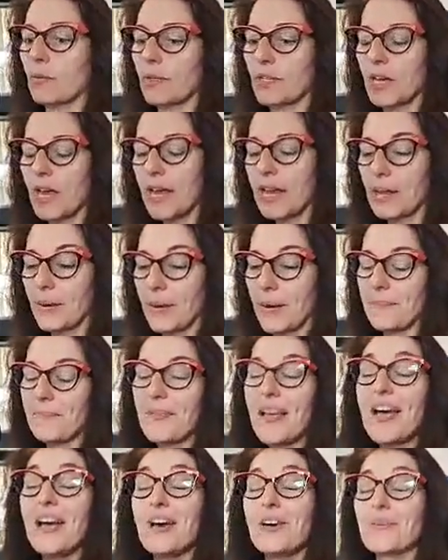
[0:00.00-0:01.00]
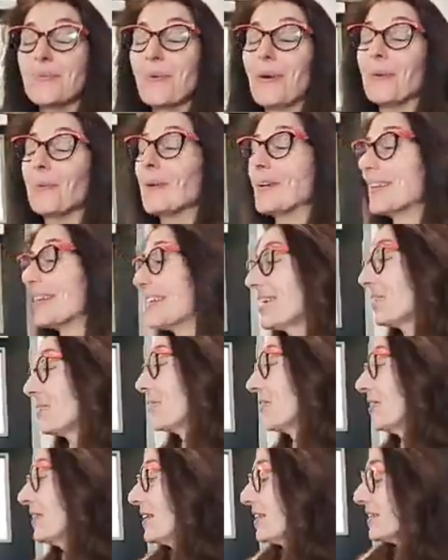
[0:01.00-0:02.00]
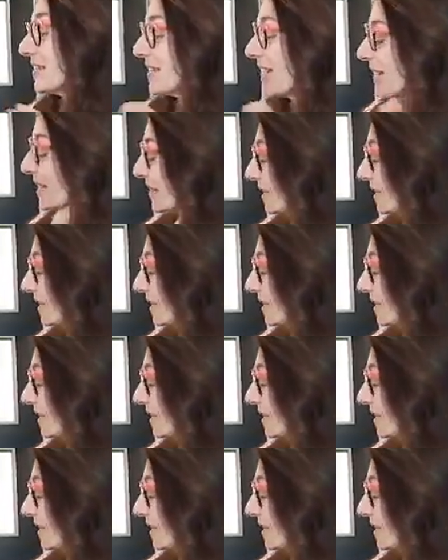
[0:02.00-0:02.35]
Yeah. Anyway, well, one of the other things that